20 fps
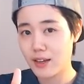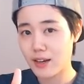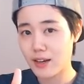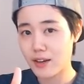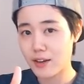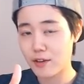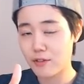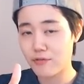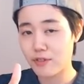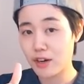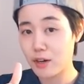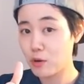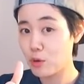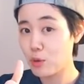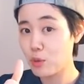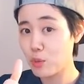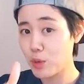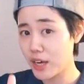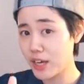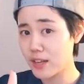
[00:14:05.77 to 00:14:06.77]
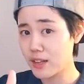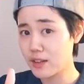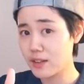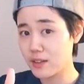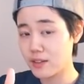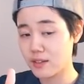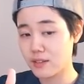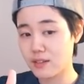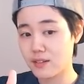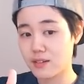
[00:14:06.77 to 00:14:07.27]
Are you following
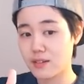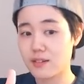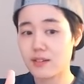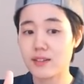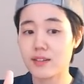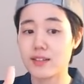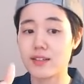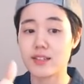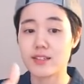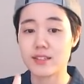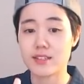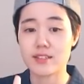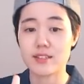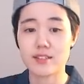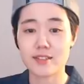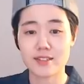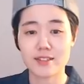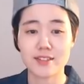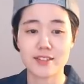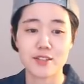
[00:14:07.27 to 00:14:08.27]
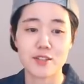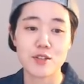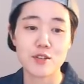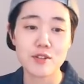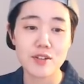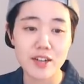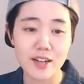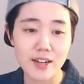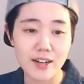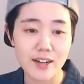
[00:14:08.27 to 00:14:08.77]
well? Yes, you
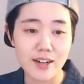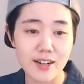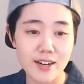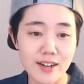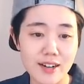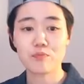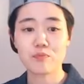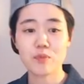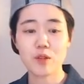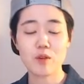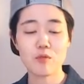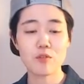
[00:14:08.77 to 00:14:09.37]
are.